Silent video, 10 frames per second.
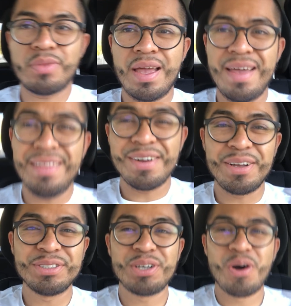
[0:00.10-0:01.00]
Hey there,
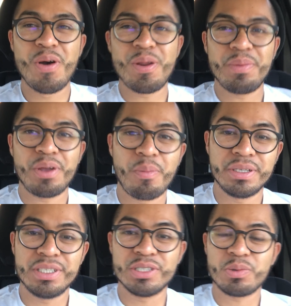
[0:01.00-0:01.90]
how's it going? Miguel
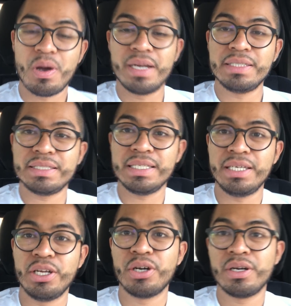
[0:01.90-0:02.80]
Martinez Juarez
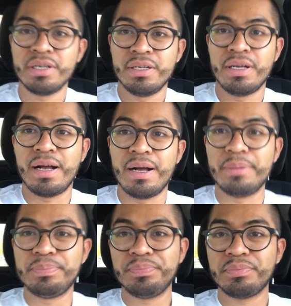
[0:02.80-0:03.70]
here
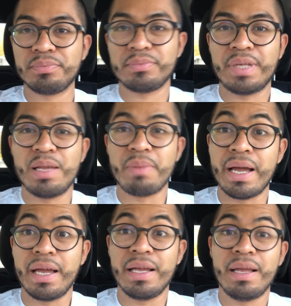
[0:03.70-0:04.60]
in
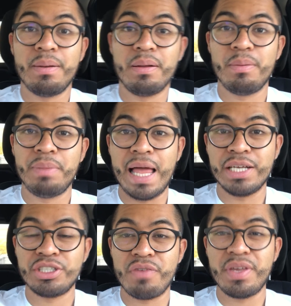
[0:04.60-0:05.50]
my black
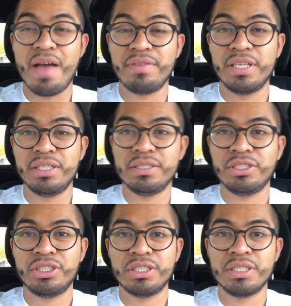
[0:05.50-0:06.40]
Chevy
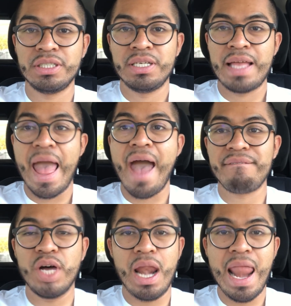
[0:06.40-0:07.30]
Avalanche.
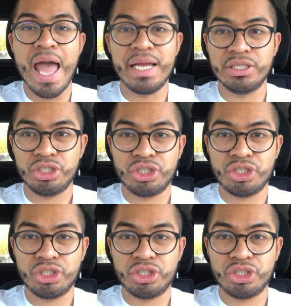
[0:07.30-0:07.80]
I'm gonna